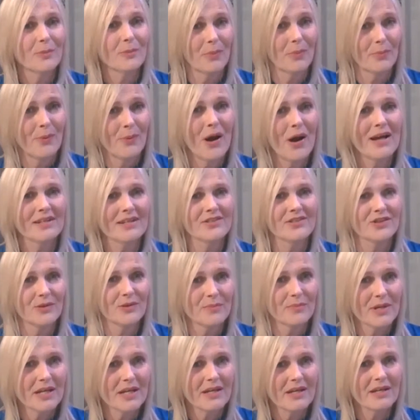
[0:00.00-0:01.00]
big surprise
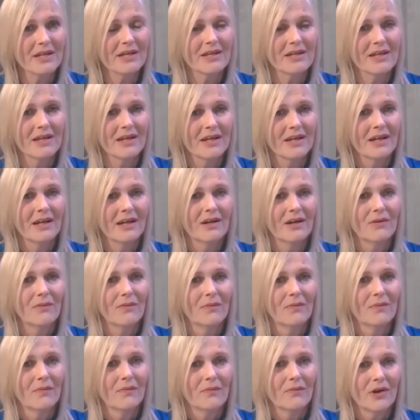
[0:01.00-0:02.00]
to me
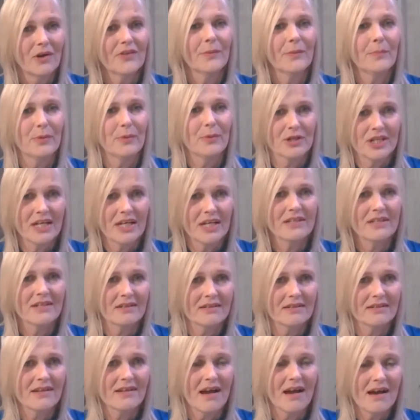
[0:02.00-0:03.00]
what the
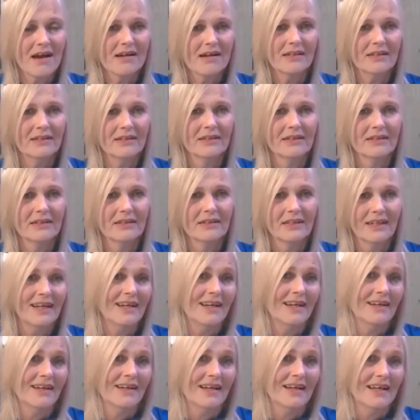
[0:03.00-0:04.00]
potentials are,
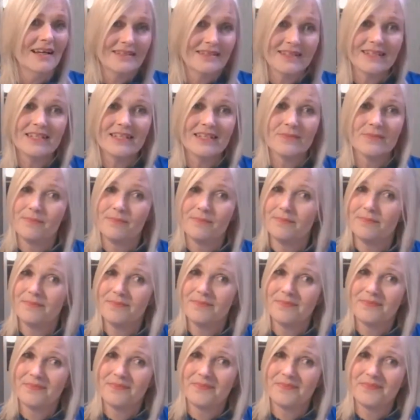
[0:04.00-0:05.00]
as
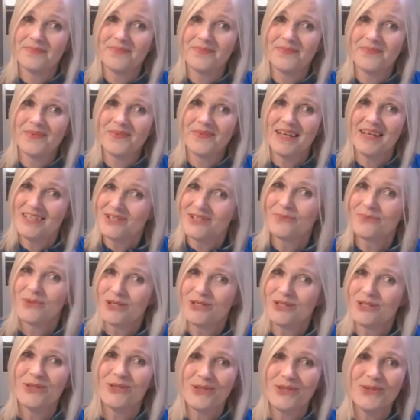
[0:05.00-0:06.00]
it
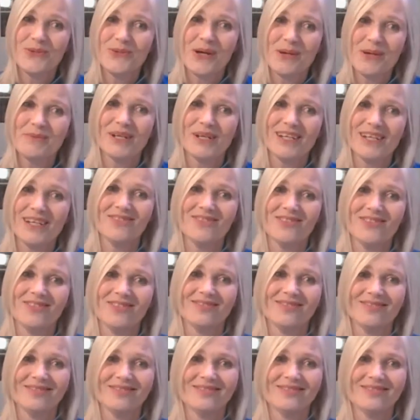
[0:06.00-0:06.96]
was to you, I believe.